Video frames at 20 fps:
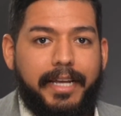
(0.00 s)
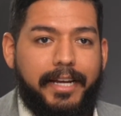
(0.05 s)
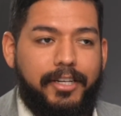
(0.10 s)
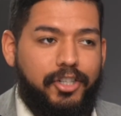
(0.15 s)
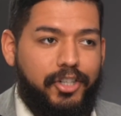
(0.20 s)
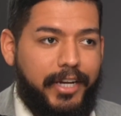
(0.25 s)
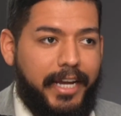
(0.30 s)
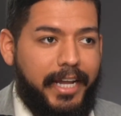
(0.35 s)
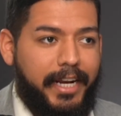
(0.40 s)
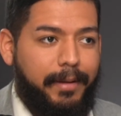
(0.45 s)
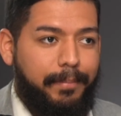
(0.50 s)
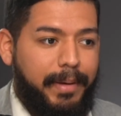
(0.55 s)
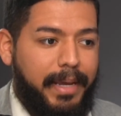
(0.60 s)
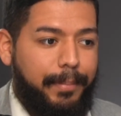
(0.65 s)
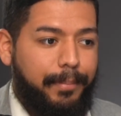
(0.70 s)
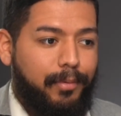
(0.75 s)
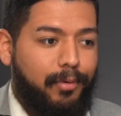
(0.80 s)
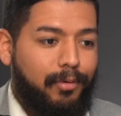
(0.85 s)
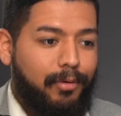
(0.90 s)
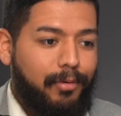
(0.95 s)
educating
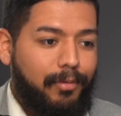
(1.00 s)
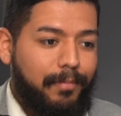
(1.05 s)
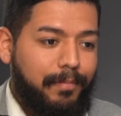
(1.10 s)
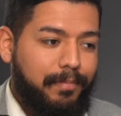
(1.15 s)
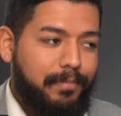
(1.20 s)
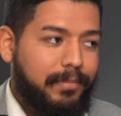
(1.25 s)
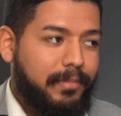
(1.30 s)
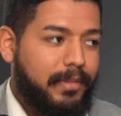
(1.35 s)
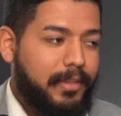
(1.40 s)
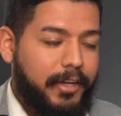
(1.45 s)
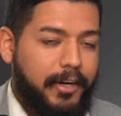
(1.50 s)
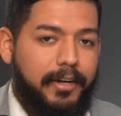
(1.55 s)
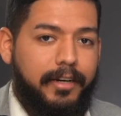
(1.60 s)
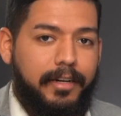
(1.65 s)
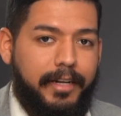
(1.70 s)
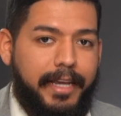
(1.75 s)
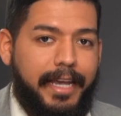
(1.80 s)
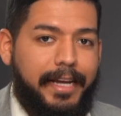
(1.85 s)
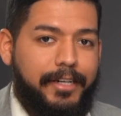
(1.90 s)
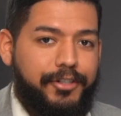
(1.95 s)
people, they're going
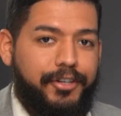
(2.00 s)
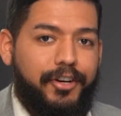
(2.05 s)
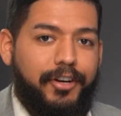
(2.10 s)
to catch